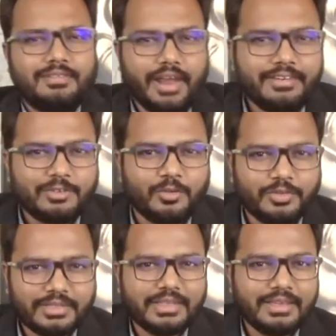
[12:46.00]
Right, so
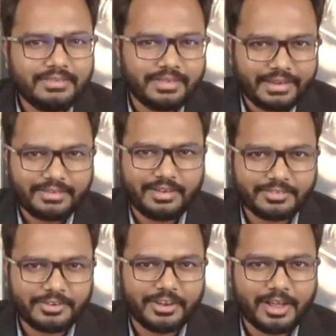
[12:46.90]
with these
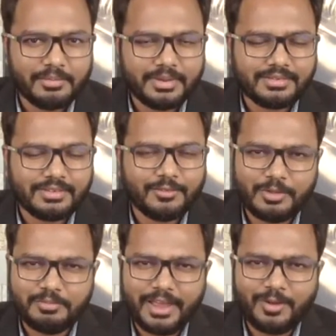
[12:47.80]
introductory comments,
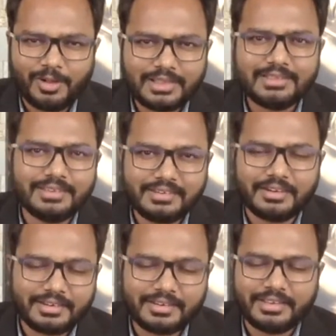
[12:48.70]
we made all these
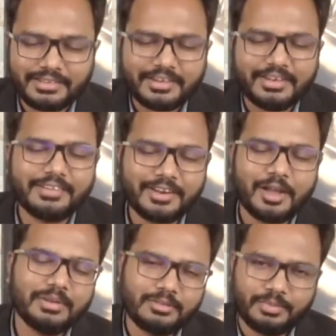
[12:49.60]
introductory
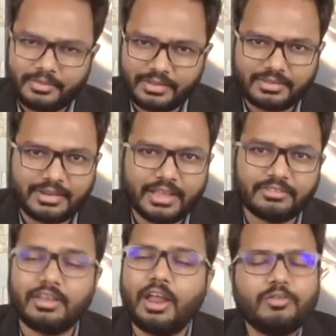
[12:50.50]
comments previously
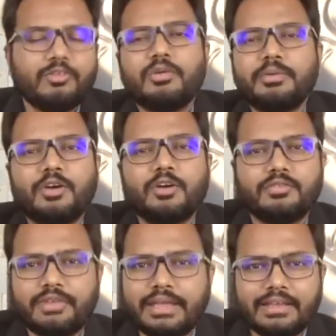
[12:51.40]
as well. However, because
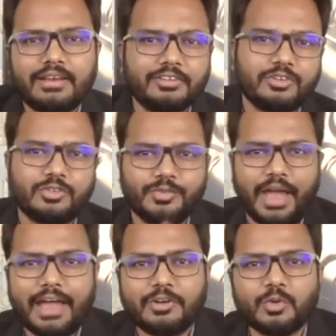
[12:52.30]
of technical issues, we
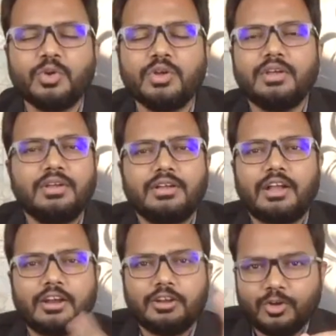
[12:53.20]
had to
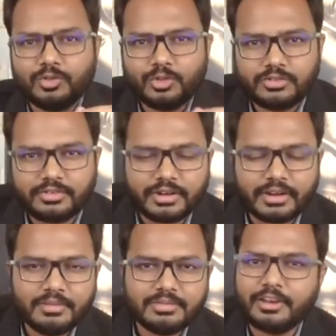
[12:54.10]
cut down those
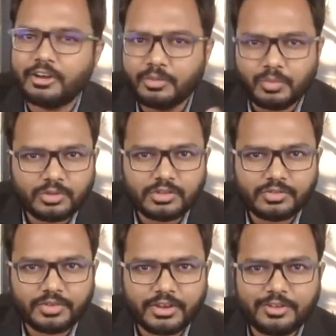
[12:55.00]
streams and remove
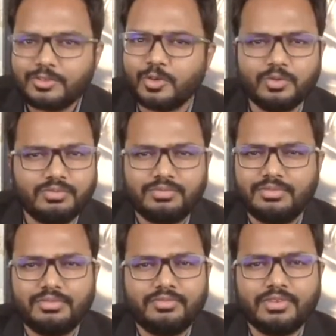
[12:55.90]
those videos. So
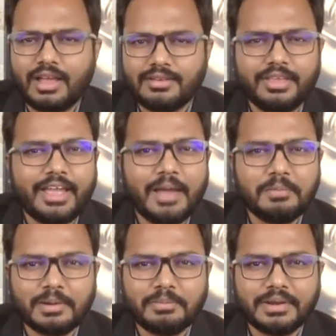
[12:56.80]
for that sake,
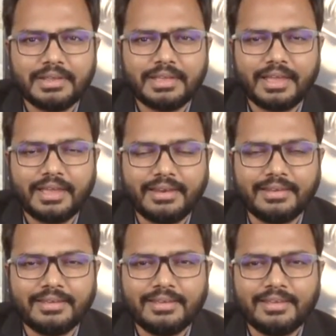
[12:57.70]
I'm repeating again.
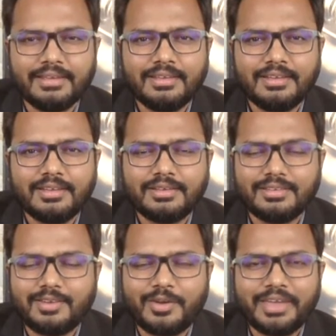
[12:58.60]

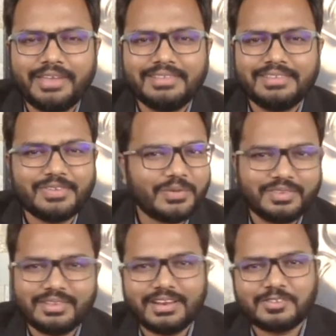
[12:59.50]
Okay,
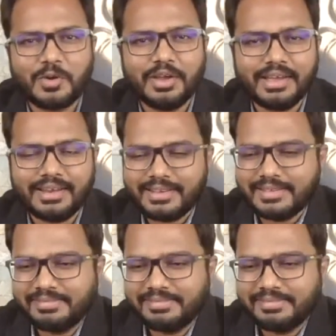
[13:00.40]
so let's go ahead.